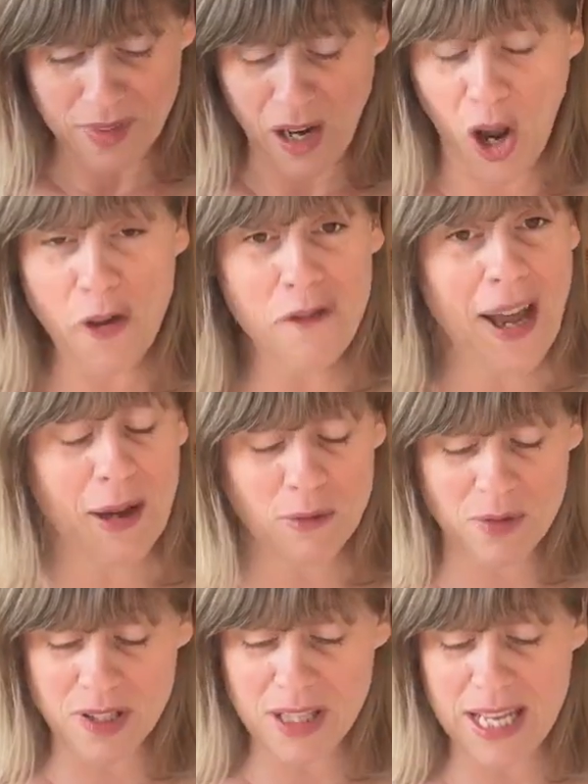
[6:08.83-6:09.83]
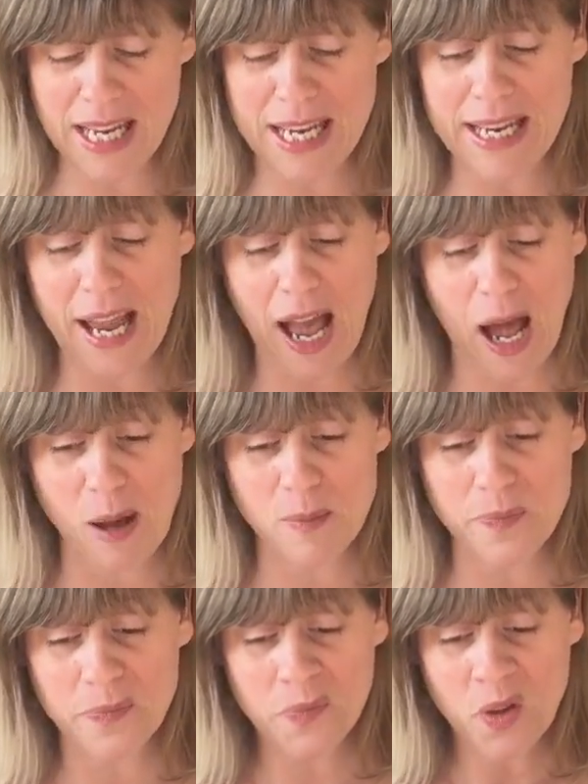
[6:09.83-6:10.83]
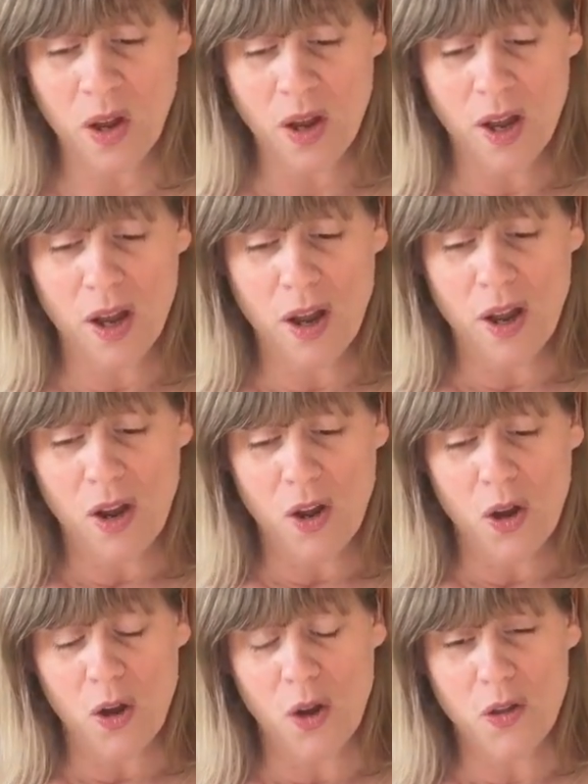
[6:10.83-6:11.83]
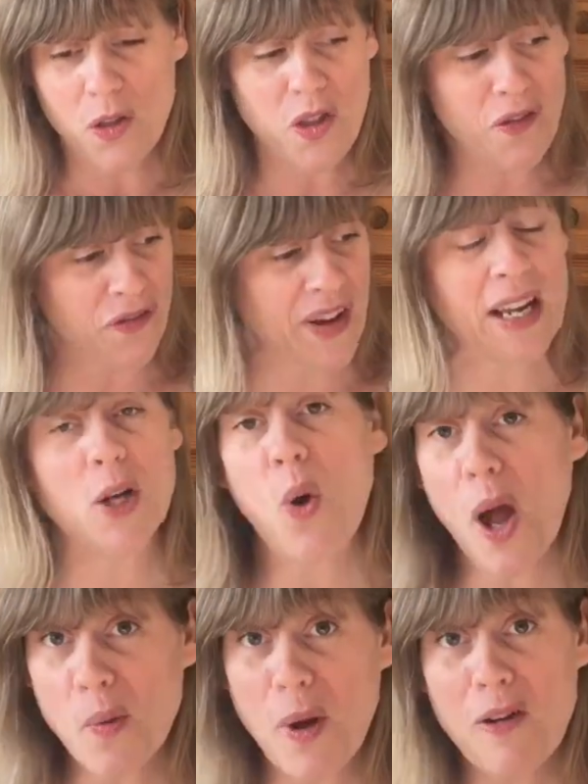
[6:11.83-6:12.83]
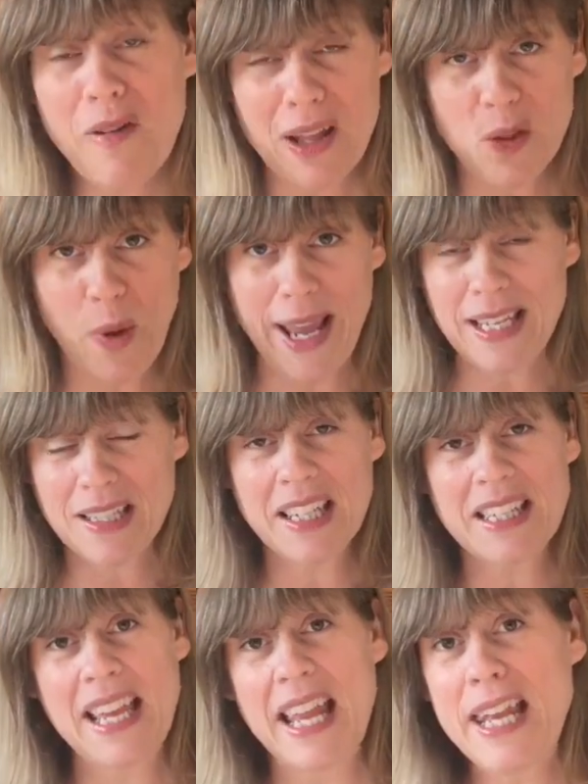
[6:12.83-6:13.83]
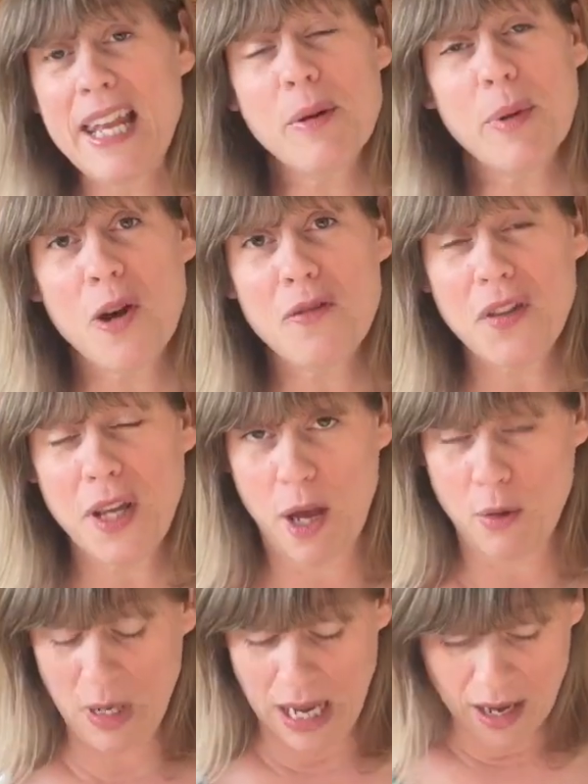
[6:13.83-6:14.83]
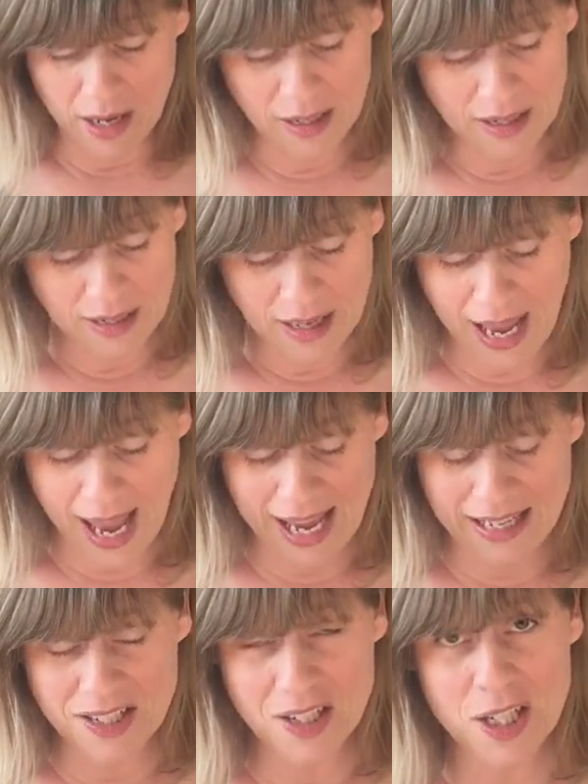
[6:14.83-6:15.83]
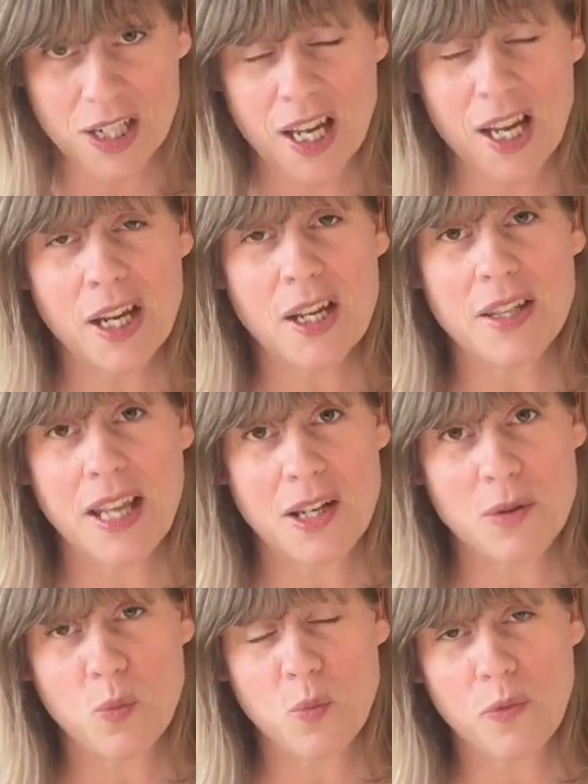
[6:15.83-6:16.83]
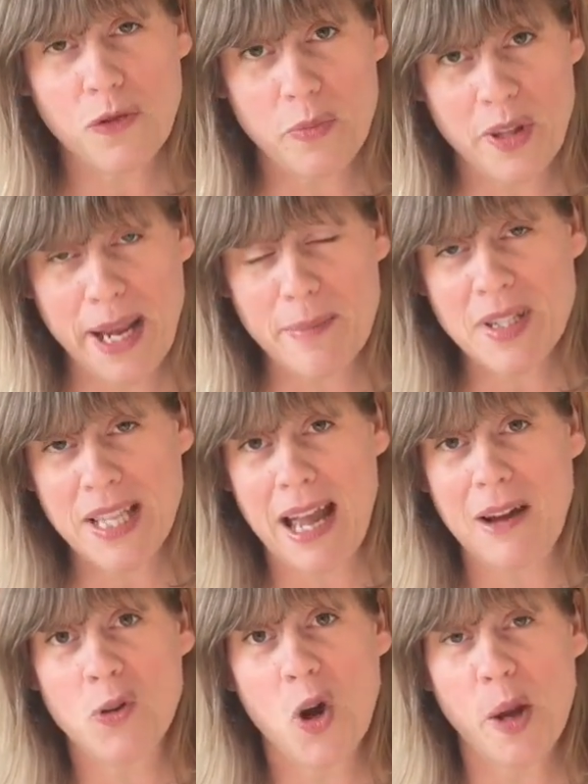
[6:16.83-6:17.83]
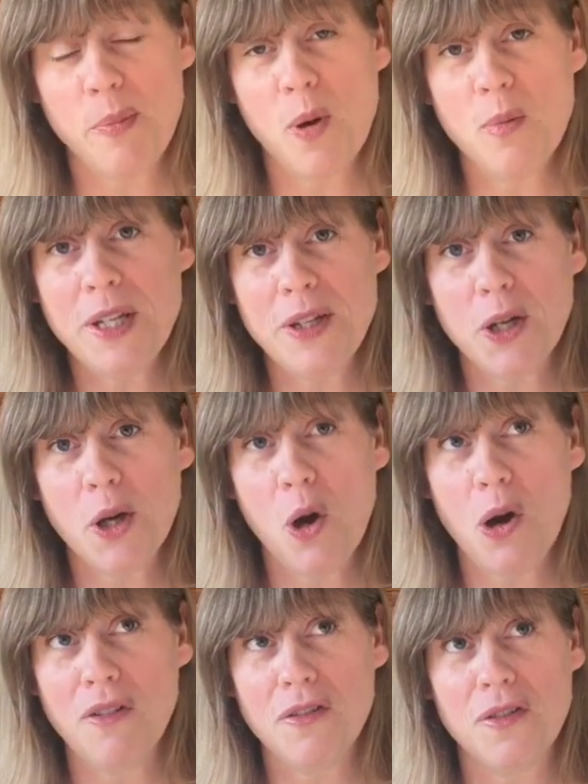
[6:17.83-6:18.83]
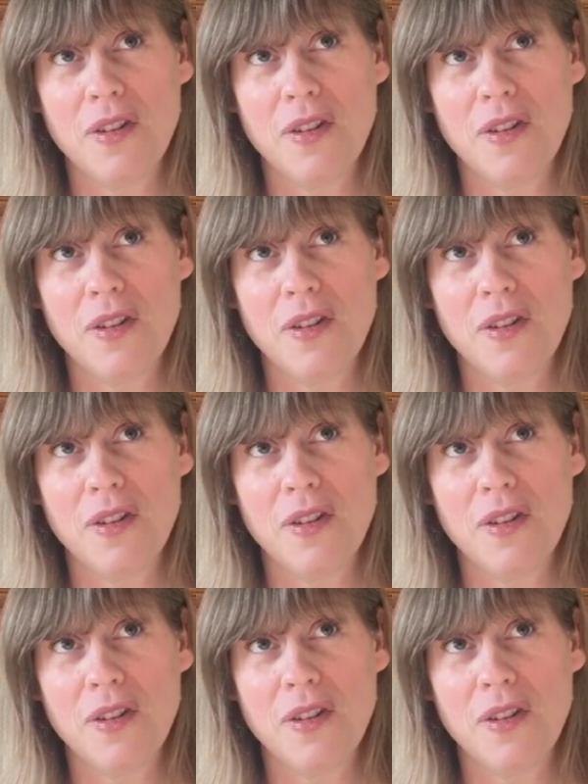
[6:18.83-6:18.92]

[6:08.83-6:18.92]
I found the, um, the fit quite well around the waist, like I say, a little bit off the yoke. And then from the hips down, I probably took off